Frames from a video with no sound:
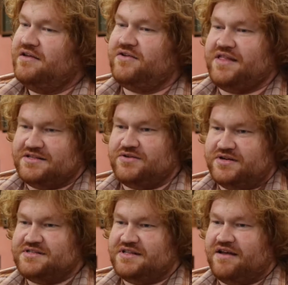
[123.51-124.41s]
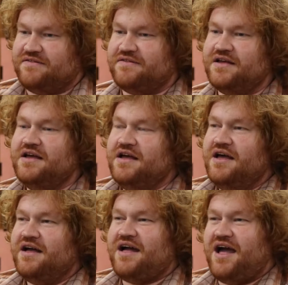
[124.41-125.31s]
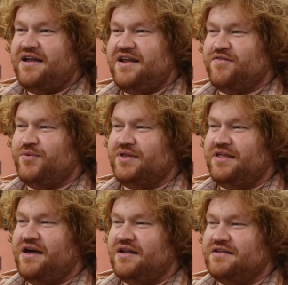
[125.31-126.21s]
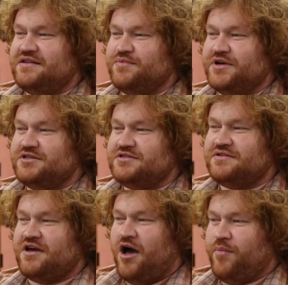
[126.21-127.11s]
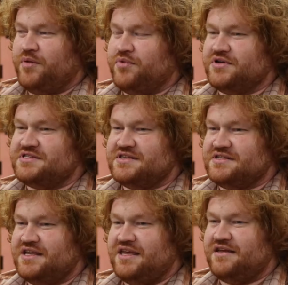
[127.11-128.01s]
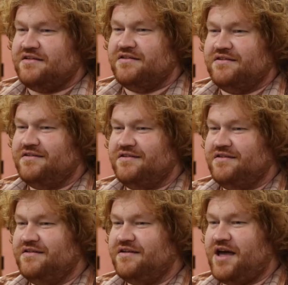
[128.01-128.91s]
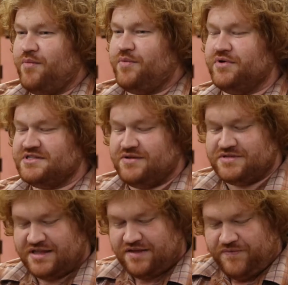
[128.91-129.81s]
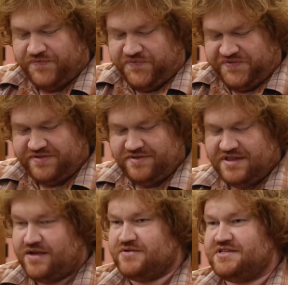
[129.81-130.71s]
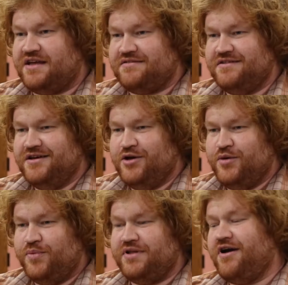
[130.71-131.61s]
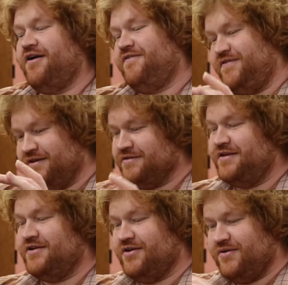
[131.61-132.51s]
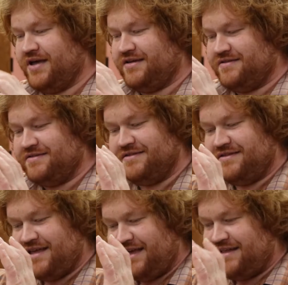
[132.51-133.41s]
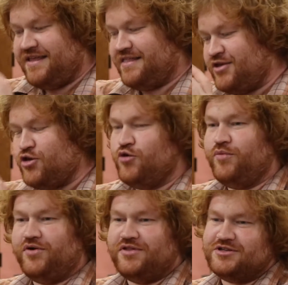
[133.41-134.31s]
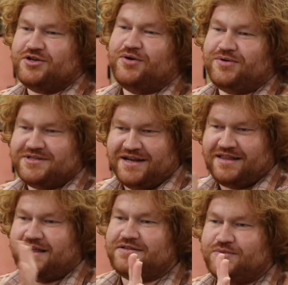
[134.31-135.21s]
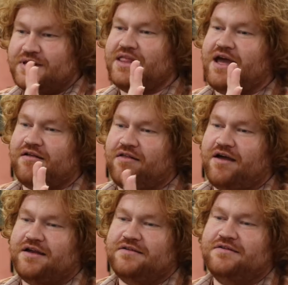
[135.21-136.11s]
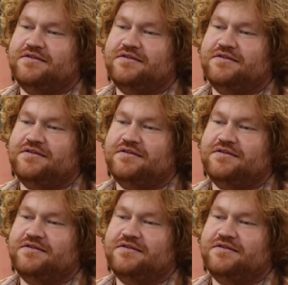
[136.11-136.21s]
That sort of stuff. I never really got into much comic books as a kid. Comic books, I was kind of like, and that was it. But Garfield, I could get the humor and the jokes, and I like to read that a lot.